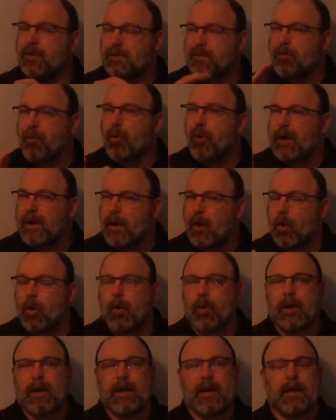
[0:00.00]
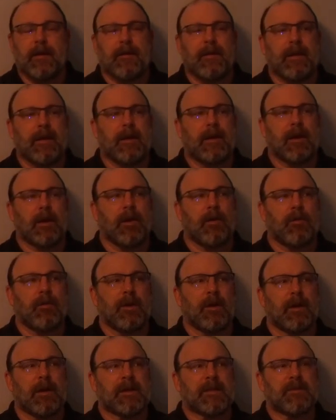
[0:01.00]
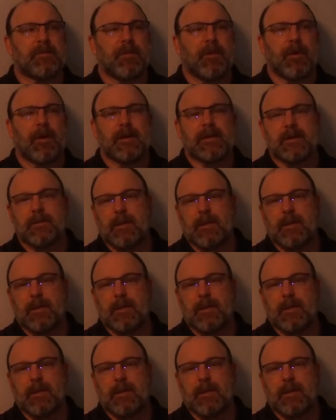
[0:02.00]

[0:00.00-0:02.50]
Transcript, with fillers: is pretty early in the colonial experience.